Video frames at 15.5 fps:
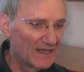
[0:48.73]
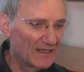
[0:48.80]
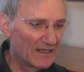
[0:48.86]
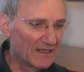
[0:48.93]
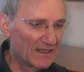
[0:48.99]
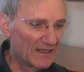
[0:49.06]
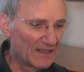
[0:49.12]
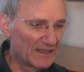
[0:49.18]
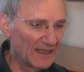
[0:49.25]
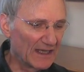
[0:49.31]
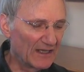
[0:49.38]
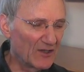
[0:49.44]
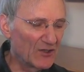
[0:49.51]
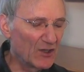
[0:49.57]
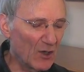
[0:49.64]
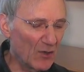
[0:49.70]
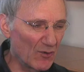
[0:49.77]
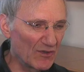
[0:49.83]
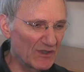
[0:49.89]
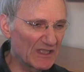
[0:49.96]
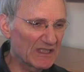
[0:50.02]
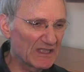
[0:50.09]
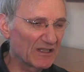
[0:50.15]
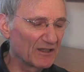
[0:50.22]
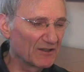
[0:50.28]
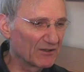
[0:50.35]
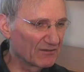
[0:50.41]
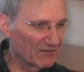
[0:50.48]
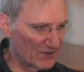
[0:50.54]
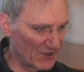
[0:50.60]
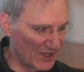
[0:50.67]
Uh, and those are
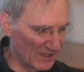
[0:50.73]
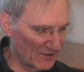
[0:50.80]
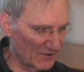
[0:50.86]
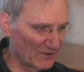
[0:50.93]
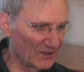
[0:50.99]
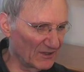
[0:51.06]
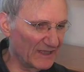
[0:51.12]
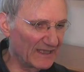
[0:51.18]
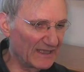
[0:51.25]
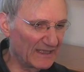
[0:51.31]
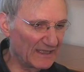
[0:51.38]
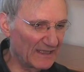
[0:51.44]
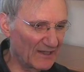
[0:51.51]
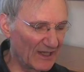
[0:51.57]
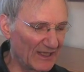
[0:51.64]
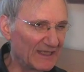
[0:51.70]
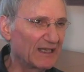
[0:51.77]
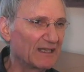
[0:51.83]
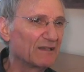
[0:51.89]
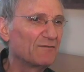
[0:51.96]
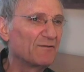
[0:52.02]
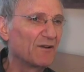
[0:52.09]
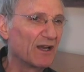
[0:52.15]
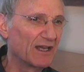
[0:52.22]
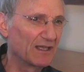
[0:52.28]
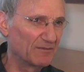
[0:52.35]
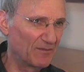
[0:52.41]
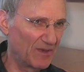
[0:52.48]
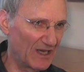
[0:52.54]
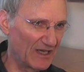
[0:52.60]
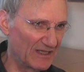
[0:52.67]
generally
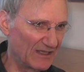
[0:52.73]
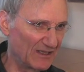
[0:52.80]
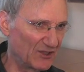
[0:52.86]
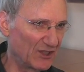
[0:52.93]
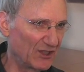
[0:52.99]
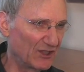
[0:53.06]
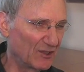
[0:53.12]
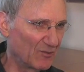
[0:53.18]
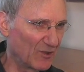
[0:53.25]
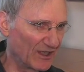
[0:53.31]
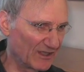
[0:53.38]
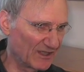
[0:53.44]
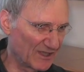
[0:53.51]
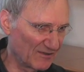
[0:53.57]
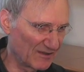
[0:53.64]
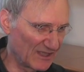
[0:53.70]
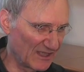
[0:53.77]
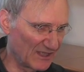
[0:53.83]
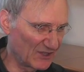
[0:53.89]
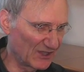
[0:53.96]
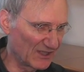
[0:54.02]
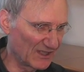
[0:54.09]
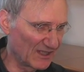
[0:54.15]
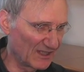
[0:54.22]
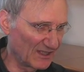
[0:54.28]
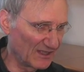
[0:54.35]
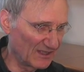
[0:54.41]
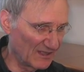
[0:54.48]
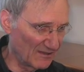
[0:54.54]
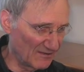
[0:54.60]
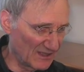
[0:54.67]
identified by these genome wide association
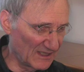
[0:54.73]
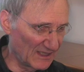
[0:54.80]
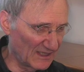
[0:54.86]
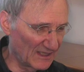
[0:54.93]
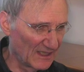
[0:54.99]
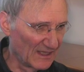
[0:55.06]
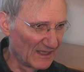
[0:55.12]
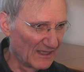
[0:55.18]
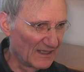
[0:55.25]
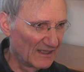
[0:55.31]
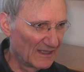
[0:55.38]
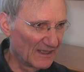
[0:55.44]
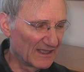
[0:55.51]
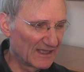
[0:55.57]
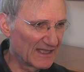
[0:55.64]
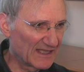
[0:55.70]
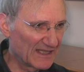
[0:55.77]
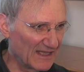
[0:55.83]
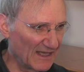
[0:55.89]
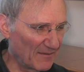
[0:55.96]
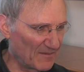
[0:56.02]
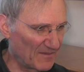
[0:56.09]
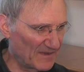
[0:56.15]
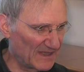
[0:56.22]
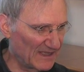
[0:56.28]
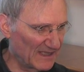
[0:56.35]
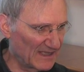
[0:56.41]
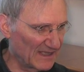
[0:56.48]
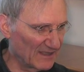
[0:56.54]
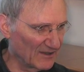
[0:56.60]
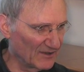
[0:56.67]
studies using uh, SNPs, these
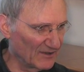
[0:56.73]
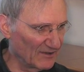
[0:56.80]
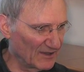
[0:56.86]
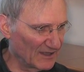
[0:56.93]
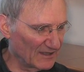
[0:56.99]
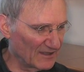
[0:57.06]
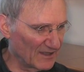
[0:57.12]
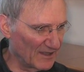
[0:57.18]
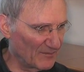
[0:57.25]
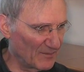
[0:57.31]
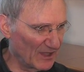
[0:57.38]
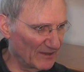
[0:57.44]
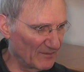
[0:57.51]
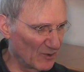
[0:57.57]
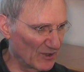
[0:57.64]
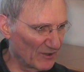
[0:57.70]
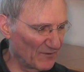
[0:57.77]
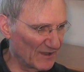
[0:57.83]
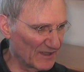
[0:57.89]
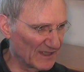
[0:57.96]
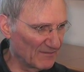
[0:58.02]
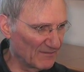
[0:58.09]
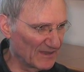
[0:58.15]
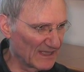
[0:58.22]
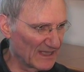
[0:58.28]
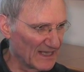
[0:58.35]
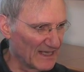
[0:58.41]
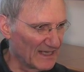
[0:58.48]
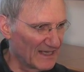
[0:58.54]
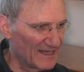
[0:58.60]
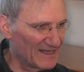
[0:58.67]
single nucleotide polymorphisms.
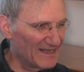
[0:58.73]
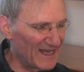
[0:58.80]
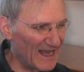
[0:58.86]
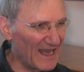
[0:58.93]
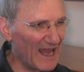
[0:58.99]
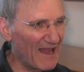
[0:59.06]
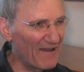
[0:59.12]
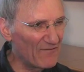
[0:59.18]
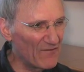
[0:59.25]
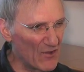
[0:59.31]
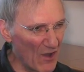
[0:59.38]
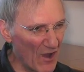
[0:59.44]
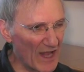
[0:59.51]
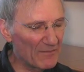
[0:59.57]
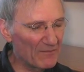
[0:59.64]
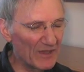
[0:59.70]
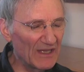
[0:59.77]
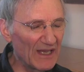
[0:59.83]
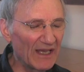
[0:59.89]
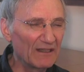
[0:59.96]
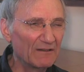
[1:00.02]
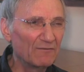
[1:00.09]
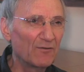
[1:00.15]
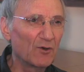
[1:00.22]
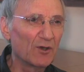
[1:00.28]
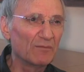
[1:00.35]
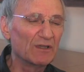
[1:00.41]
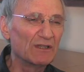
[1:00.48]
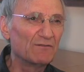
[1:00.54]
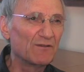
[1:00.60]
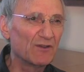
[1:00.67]
They have not been that
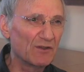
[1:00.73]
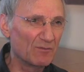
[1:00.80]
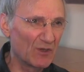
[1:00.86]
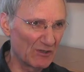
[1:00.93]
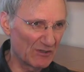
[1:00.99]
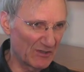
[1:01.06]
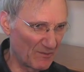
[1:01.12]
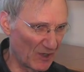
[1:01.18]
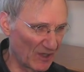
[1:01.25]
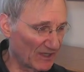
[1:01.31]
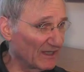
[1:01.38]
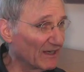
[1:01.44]
informative for the most part.